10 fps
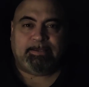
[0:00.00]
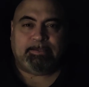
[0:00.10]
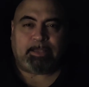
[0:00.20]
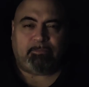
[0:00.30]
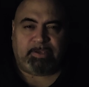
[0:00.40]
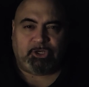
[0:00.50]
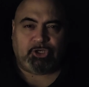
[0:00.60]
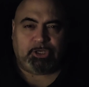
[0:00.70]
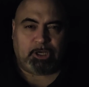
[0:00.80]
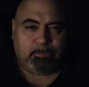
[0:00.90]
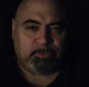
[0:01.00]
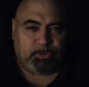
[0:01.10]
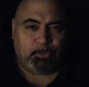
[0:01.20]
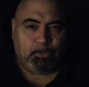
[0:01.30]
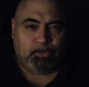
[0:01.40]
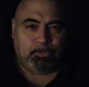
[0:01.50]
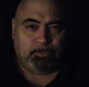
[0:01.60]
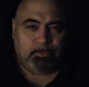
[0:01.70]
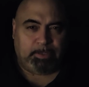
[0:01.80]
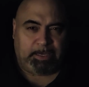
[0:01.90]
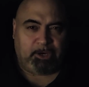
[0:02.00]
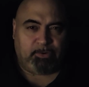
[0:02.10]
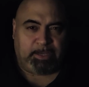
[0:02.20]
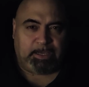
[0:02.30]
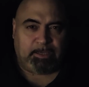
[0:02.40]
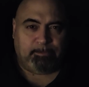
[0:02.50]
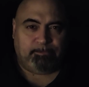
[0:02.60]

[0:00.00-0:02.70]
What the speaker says: salvation comes through the hearing.